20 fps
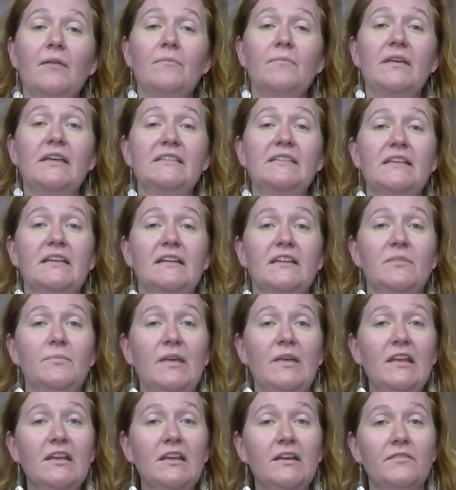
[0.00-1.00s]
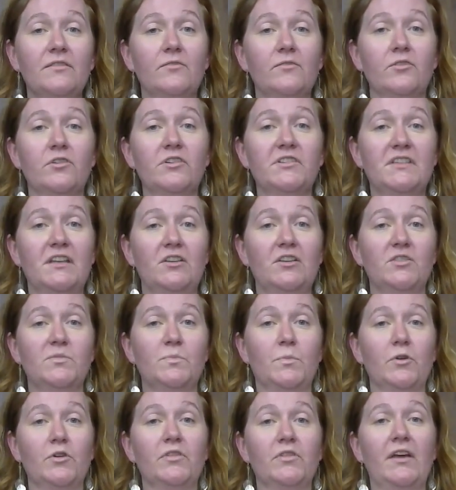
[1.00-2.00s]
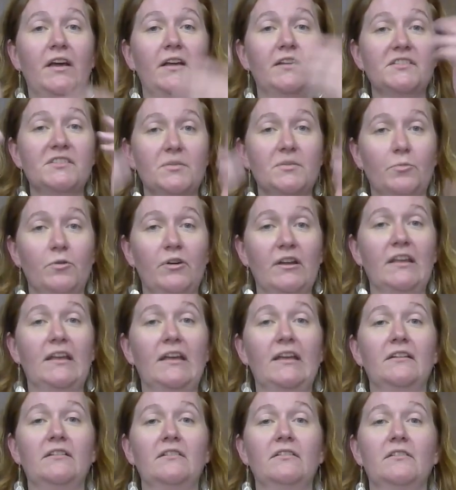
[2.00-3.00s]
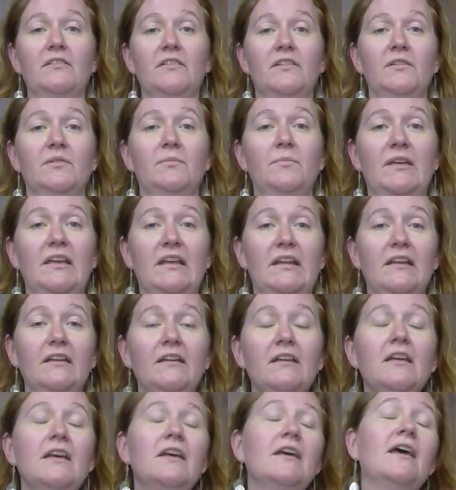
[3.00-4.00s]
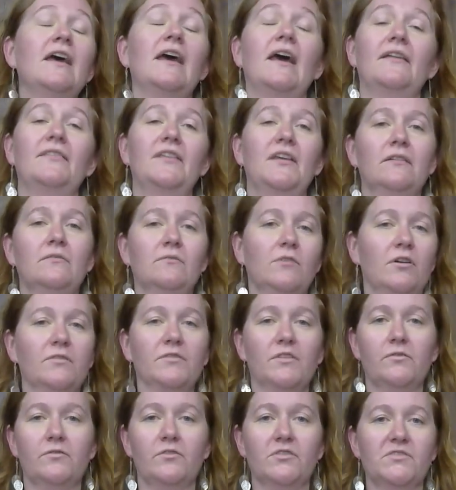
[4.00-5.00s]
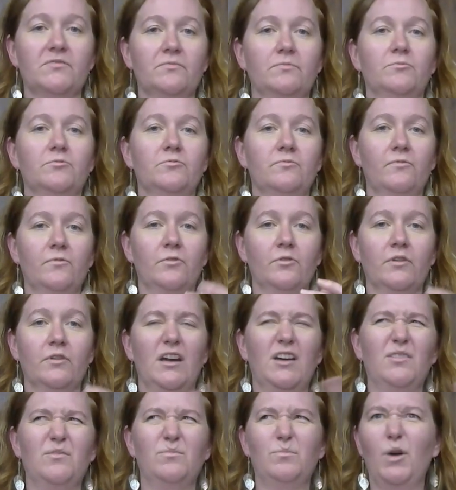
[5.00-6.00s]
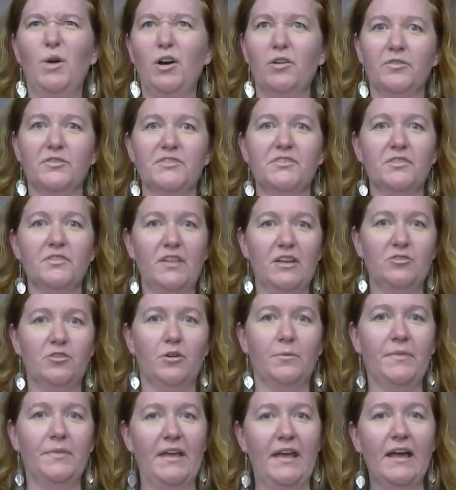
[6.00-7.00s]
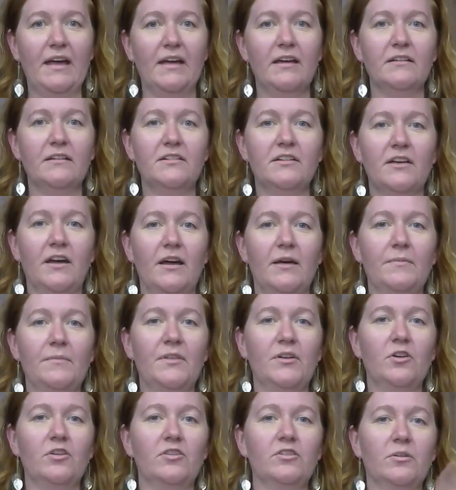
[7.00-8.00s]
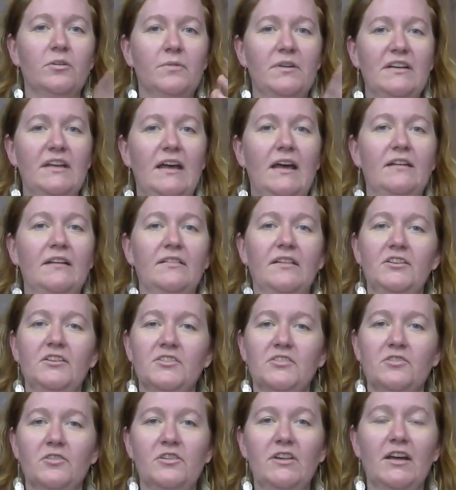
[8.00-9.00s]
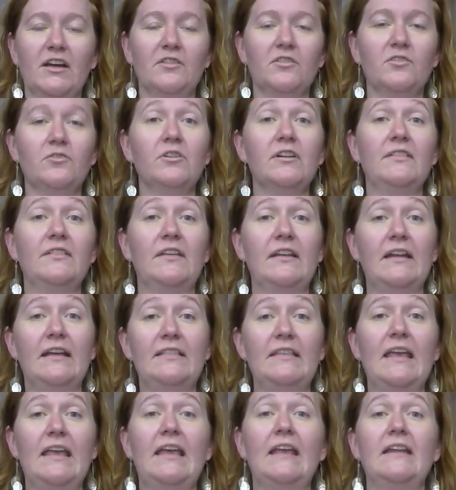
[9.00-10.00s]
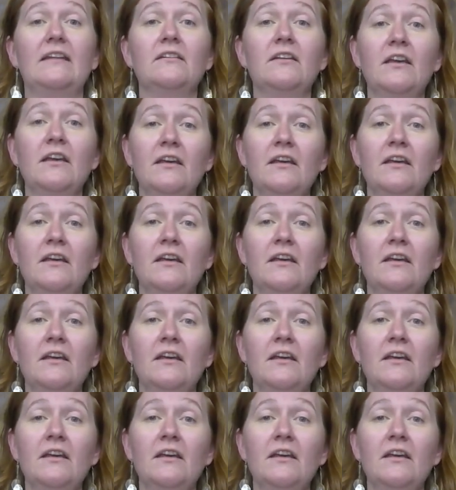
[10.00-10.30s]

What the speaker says: is that at the beginning of the verse they use both hands to bring in the beginning, and then after the first bar or so they drop their hand, the non-dominant hand, and they just conduct through it, and then at the end